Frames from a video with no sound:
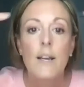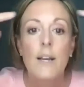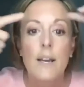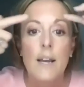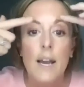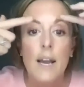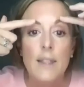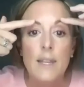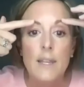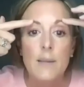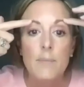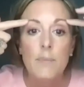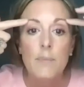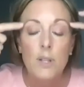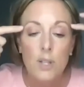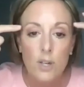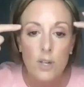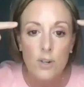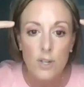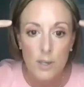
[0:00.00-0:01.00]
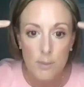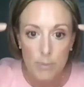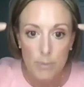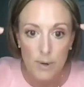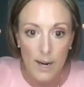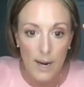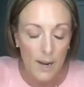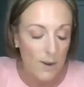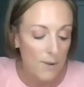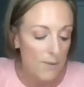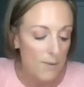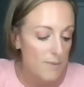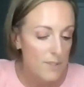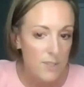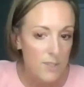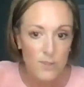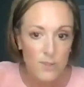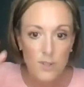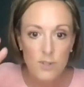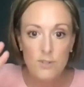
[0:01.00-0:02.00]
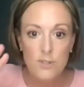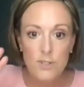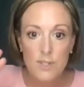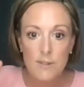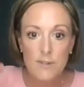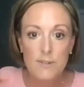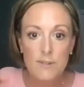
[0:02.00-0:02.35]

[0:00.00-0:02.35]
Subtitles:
and then below your brow. So those